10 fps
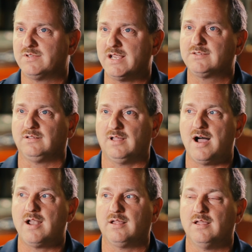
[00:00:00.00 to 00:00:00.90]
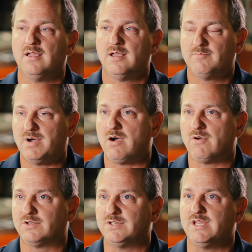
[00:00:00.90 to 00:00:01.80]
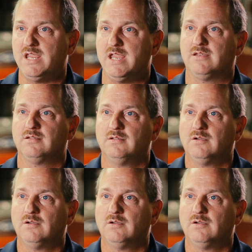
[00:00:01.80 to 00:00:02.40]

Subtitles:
It takes a lot of power to heat